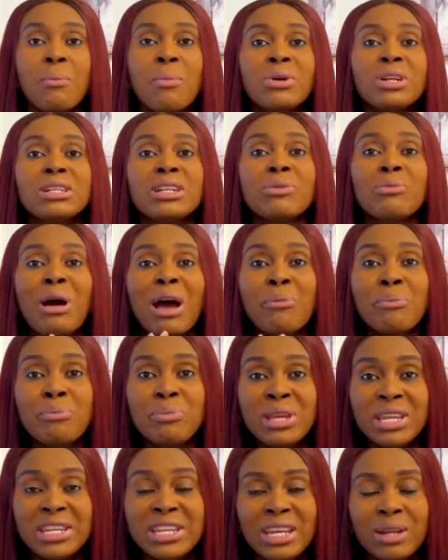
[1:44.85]
but the
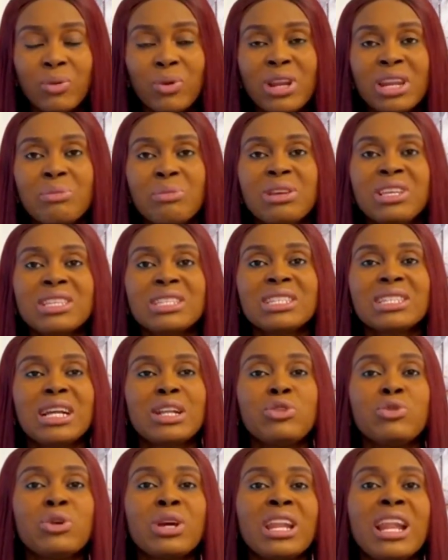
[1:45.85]
median what it means is
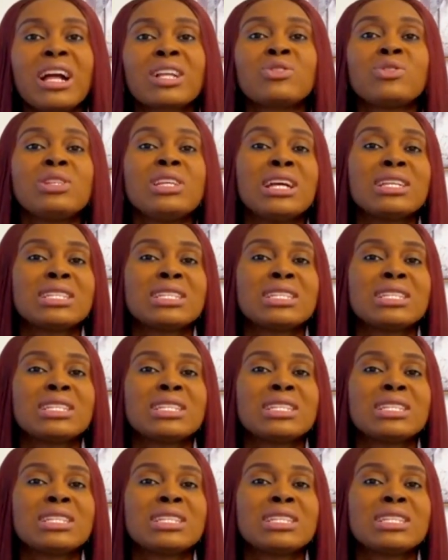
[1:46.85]
that you can actually